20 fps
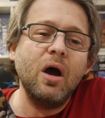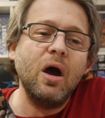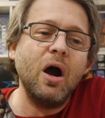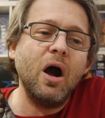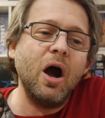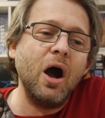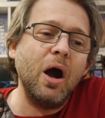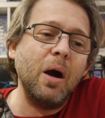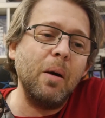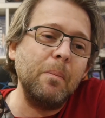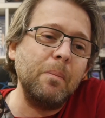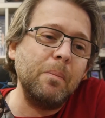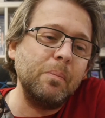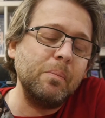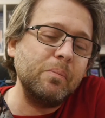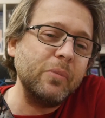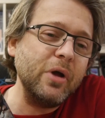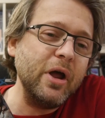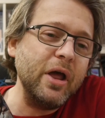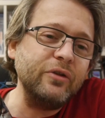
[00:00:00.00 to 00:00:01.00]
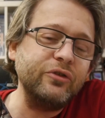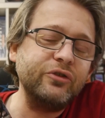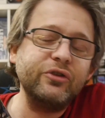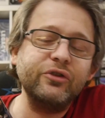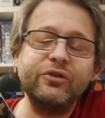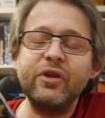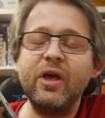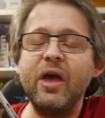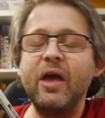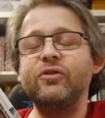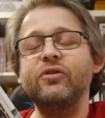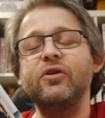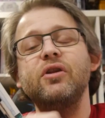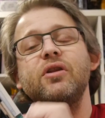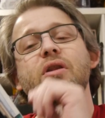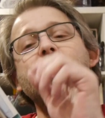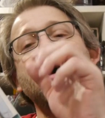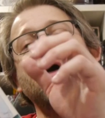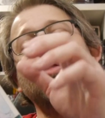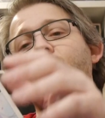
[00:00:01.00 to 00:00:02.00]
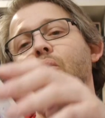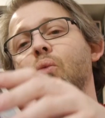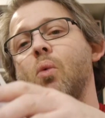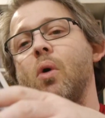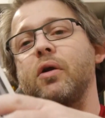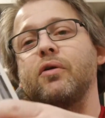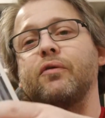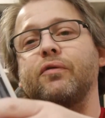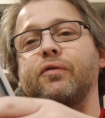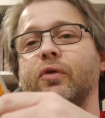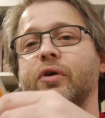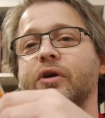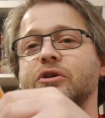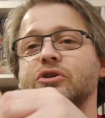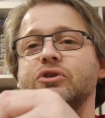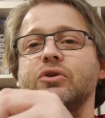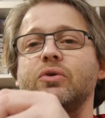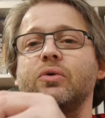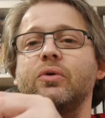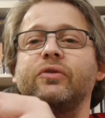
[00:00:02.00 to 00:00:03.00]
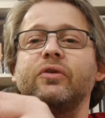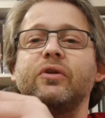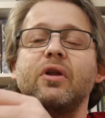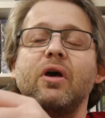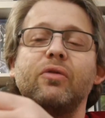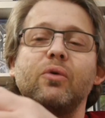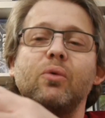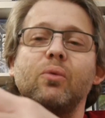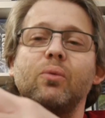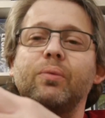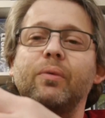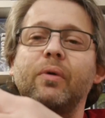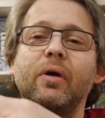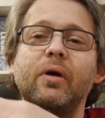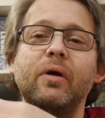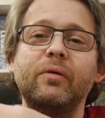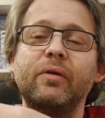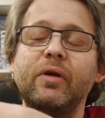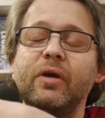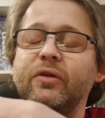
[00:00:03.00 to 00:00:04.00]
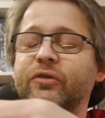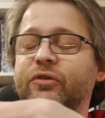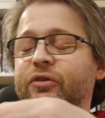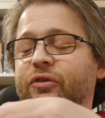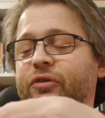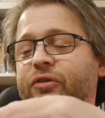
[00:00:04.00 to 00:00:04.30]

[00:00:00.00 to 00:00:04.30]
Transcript: Um, it's just it's another wonderful issue. It's another uh, it's